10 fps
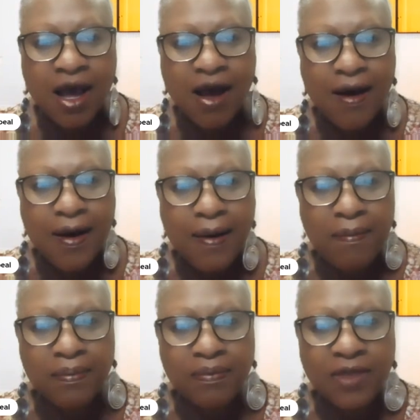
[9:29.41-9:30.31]

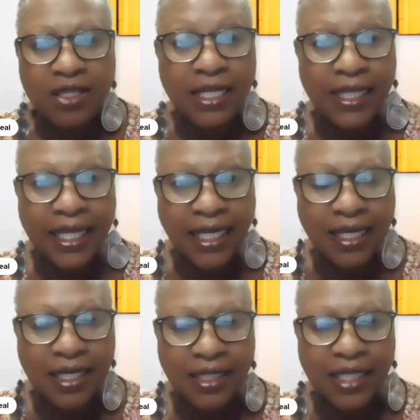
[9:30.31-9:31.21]
the
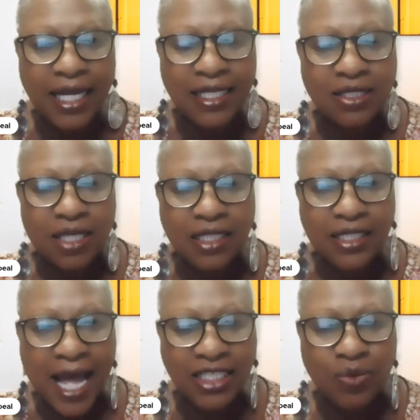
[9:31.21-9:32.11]
link that is
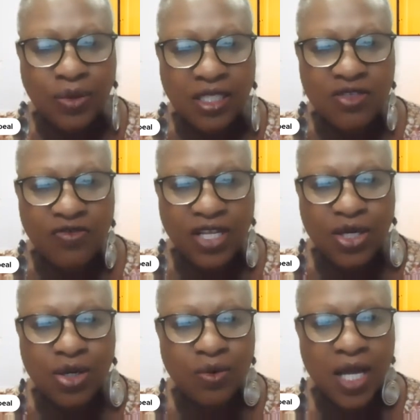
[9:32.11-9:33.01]
attached with this
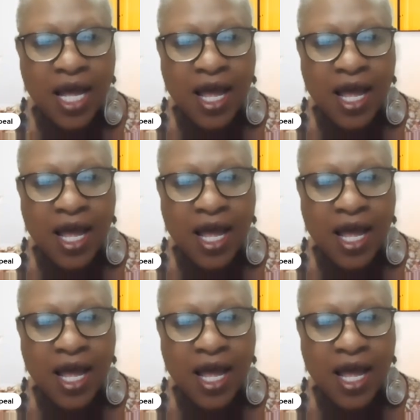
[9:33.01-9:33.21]
video